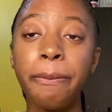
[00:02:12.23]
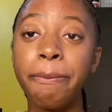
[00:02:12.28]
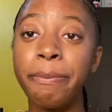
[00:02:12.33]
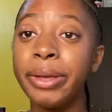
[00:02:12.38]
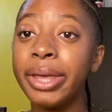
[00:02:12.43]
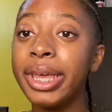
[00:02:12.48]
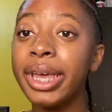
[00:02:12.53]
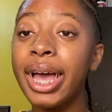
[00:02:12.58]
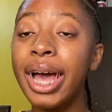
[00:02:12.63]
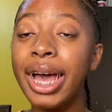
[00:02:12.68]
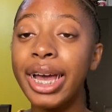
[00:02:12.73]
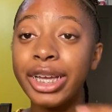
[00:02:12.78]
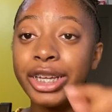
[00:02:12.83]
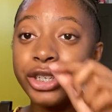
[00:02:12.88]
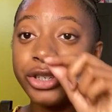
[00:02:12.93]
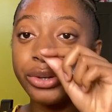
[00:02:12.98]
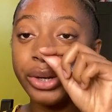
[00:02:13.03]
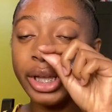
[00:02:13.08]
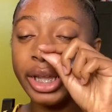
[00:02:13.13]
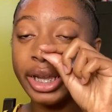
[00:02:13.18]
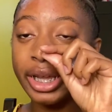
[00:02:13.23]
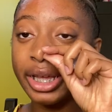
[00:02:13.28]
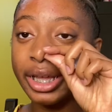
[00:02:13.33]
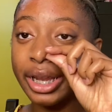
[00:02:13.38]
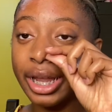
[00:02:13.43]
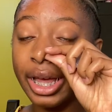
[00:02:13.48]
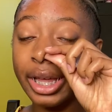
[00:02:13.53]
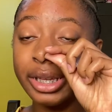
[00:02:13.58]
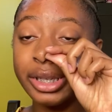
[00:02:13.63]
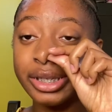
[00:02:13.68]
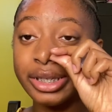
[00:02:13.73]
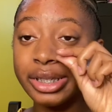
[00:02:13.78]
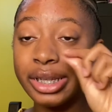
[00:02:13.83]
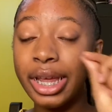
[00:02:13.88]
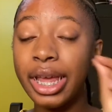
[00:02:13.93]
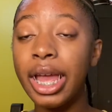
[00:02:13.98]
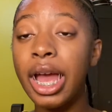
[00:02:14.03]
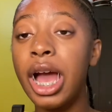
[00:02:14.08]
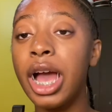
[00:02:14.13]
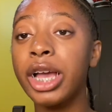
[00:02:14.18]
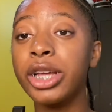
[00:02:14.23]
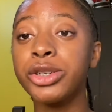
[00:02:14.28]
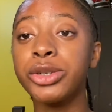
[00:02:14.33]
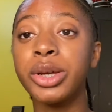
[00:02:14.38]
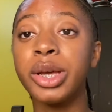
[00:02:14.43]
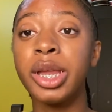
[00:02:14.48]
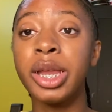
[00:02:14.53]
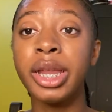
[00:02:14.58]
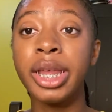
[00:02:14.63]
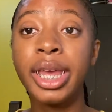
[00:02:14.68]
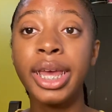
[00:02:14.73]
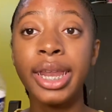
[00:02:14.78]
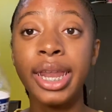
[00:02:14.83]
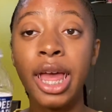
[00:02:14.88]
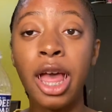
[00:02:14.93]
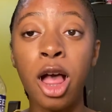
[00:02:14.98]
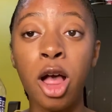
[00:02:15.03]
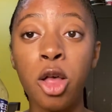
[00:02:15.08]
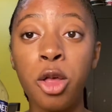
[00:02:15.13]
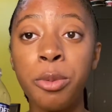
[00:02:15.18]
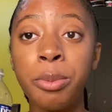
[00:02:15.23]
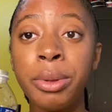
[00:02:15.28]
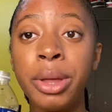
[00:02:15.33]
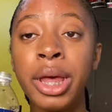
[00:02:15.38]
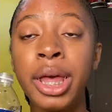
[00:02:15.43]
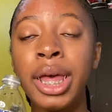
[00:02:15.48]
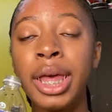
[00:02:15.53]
Being hydrated and staying hydrated can help